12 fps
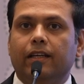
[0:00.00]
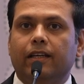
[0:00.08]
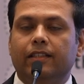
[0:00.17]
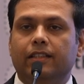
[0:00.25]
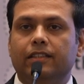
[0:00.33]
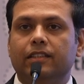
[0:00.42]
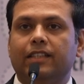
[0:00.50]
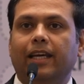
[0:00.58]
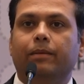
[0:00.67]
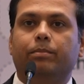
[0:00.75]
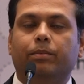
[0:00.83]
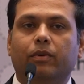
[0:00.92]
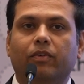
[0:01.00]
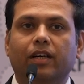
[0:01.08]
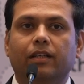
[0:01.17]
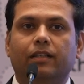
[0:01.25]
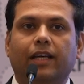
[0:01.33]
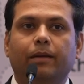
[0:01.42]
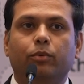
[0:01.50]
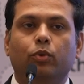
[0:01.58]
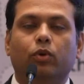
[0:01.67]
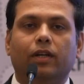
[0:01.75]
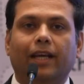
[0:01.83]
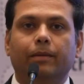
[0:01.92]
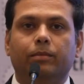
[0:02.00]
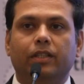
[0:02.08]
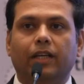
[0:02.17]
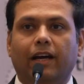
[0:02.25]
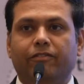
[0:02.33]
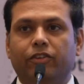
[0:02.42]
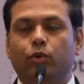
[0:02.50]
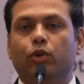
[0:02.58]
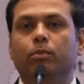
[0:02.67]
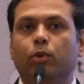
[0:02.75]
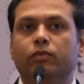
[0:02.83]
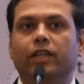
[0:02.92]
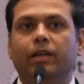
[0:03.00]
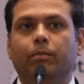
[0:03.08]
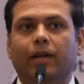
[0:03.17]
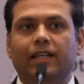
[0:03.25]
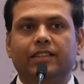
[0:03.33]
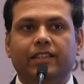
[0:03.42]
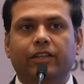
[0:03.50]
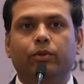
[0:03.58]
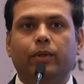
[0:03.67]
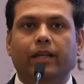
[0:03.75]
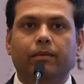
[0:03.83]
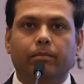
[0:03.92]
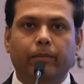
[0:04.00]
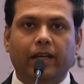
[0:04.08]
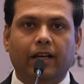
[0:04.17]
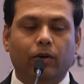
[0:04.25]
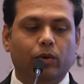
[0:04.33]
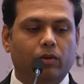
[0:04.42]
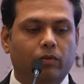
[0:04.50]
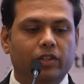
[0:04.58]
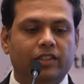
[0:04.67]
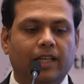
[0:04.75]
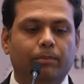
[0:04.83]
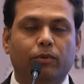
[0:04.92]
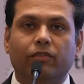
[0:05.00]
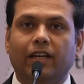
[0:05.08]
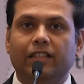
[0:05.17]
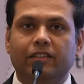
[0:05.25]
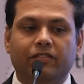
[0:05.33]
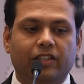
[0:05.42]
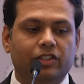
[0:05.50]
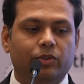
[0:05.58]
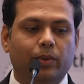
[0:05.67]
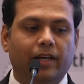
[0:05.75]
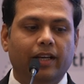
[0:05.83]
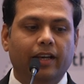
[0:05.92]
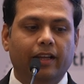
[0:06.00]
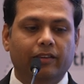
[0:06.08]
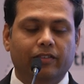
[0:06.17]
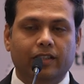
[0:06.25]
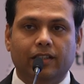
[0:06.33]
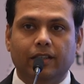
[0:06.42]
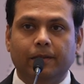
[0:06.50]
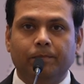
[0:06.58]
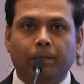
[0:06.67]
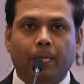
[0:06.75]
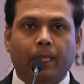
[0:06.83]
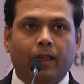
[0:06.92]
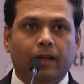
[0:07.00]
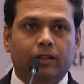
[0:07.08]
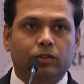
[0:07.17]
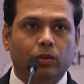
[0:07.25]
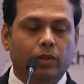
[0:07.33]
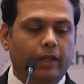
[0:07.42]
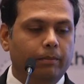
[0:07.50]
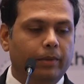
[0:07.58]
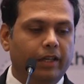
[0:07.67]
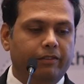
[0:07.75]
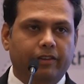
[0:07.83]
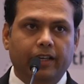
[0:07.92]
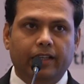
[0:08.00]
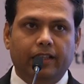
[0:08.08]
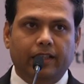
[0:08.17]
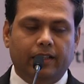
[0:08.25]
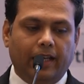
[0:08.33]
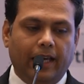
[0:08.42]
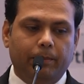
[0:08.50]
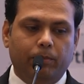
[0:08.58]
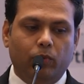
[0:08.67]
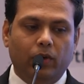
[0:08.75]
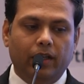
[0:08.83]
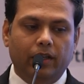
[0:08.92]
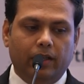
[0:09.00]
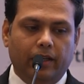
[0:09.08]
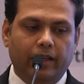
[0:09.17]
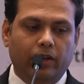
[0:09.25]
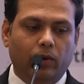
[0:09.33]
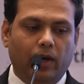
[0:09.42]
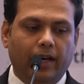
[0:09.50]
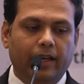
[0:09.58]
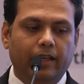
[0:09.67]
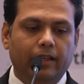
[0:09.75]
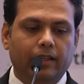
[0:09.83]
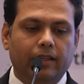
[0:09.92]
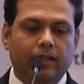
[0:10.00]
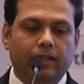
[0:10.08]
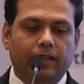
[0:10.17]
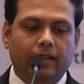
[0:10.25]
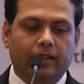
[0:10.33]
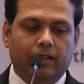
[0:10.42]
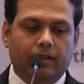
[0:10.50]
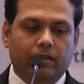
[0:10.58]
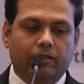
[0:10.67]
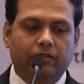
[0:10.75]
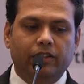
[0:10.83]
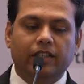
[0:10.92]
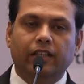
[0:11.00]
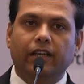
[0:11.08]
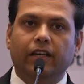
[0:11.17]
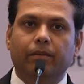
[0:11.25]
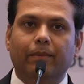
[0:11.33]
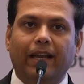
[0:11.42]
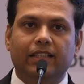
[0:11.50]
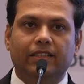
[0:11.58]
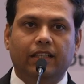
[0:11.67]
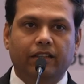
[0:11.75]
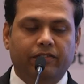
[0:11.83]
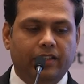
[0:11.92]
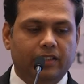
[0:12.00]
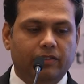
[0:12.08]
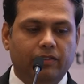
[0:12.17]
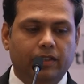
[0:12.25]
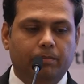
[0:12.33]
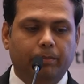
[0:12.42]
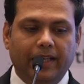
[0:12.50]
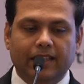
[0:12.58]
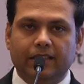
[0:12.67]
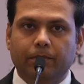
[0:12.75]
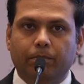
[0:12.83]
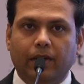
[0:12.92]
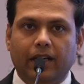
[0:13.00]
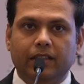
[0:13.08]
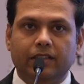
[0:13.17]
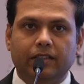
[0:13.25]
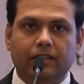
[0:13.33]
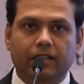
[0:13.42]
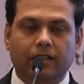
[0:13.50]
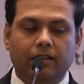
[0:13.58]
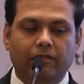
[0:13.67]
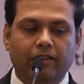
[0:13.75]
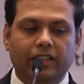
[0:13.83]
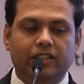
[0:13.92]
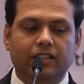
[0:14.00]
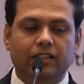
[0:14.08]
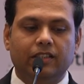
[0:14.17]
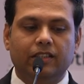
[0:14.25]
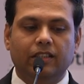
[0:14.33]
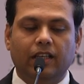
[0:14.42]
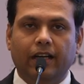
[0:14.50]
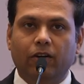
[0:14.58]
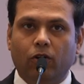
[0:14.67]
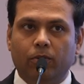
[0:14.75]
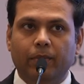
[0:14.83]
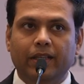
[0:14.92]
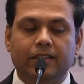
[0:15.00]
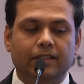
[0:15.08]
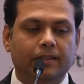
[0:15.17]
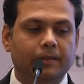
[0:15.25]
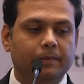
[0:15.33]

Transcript: okay, this is type 1, type 2 or type 3. After you remove the implants, then you can make out which type of classification you are dealing with. So in brief, in type 1 AORI, we generally manage the defects with PS implants, wedges and augments.